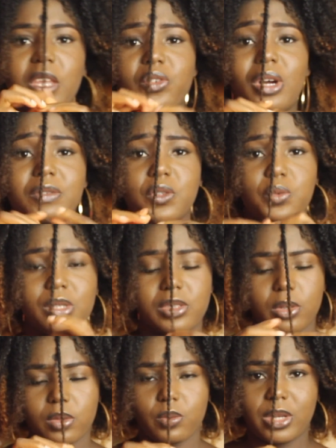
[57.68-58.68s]
You don't have to
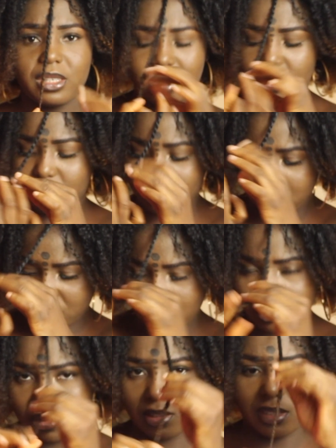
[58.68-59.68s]
twist all the way down.
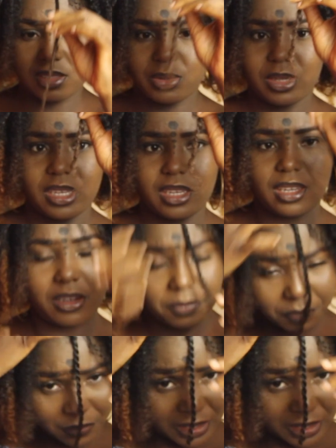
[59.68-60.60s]
It's just okay here.